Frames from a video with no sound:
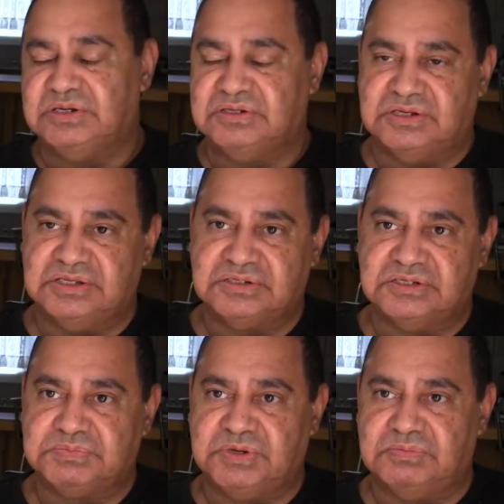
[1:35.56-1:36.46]

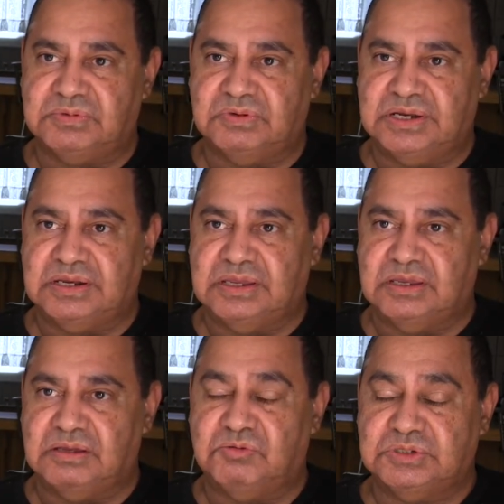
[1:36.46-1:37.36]
Indigenous people in
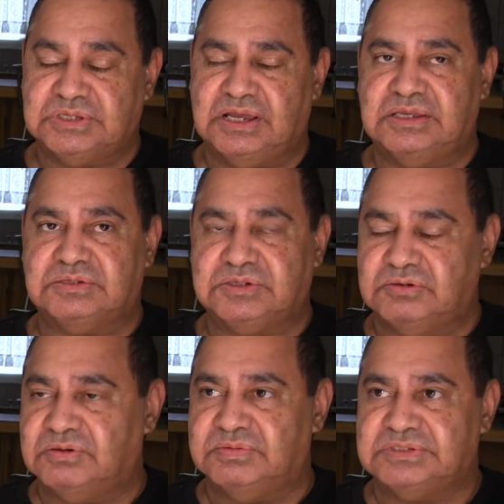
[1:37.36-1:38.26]
there. It was only
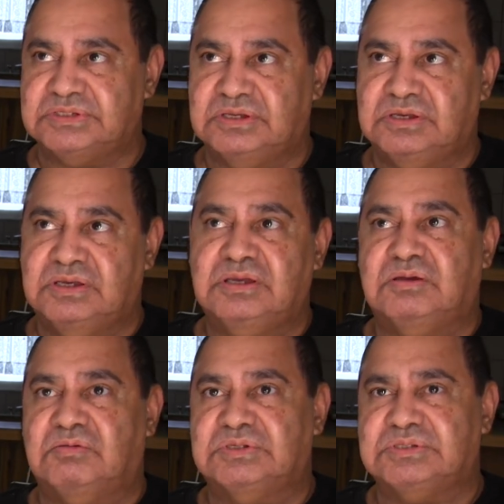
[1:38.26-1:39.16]
two of us.
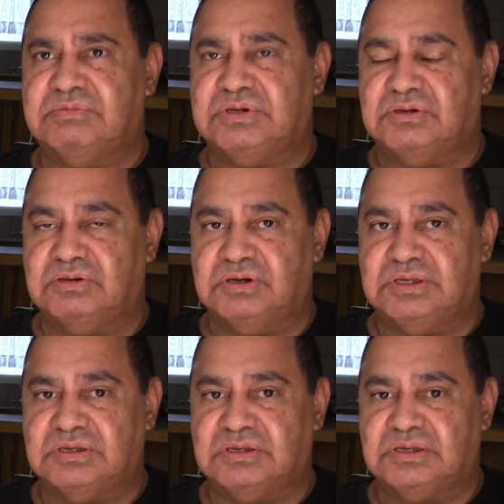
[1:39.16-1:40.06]
It was another
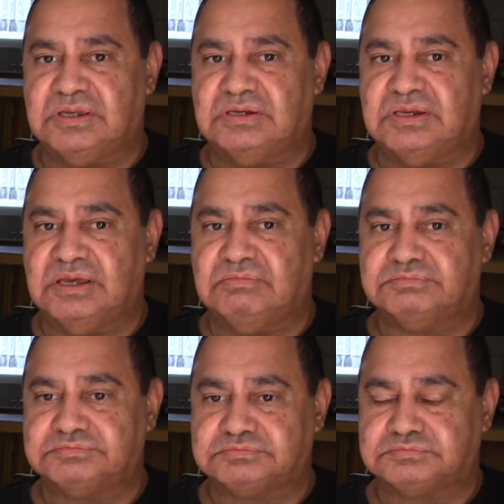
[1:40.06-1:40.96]
guy, and
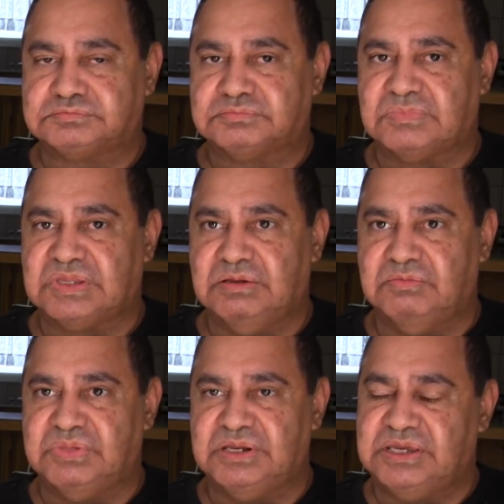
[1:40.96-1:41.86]
um,
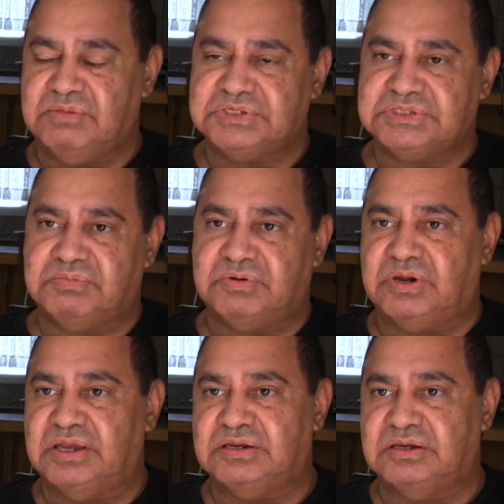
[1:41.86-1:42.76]
but they kept us
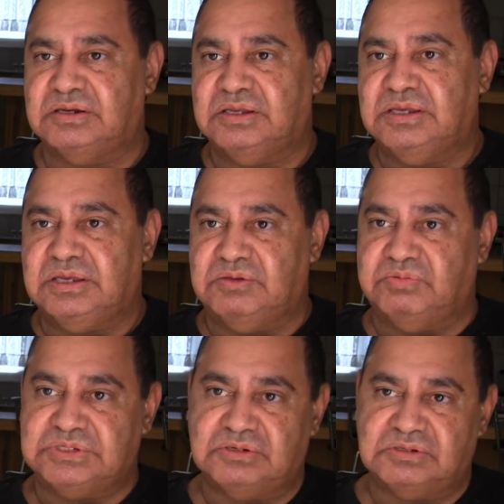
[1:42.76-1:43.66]
separated. If
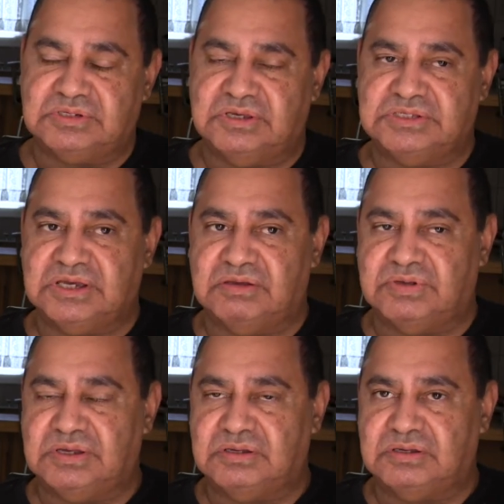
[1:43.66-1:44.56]
we talked to each
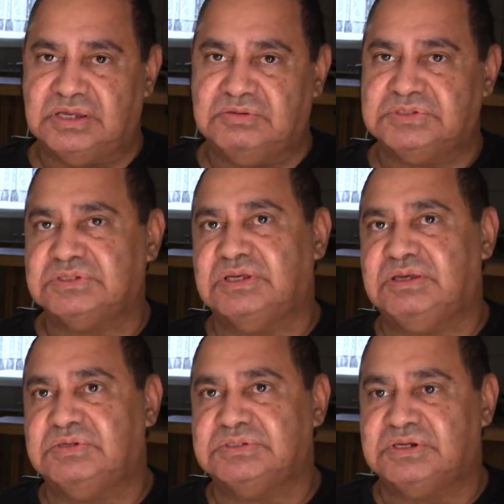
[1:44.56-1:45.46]
other, he was
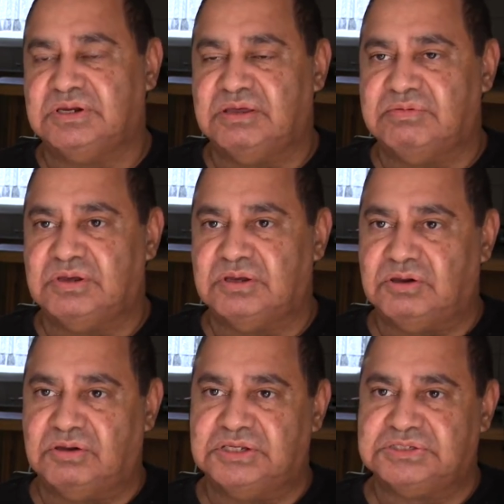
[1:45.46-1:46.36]
he was in another
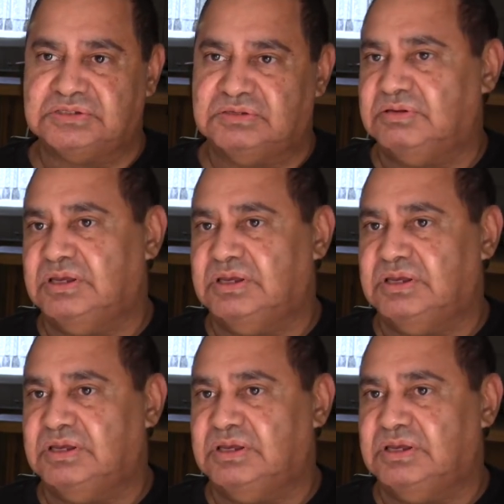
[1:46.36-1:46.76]
cottage